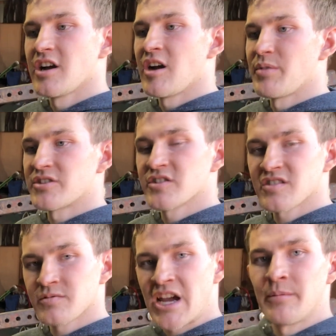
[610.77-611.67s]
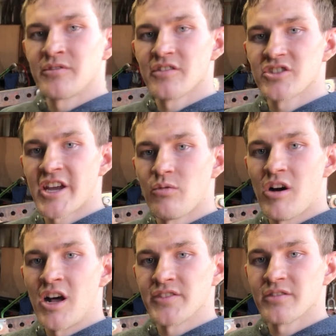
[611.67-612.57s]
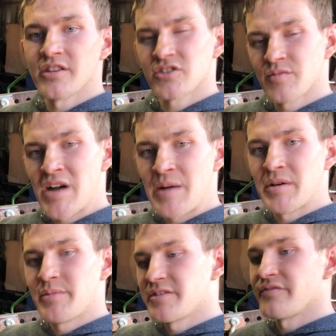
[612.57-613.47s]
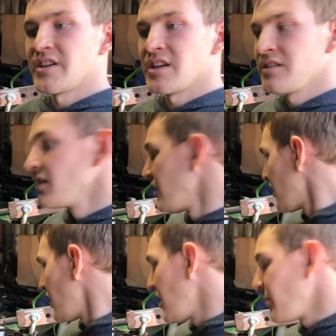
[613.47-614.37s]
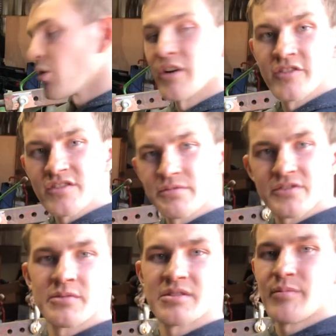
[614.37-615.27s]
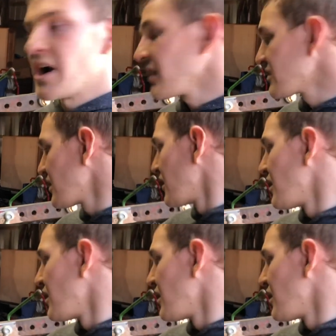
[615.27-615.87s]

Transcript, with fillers: um, but just subscribing to the channel will also, it should pop up in your feed um, or in your subscription box.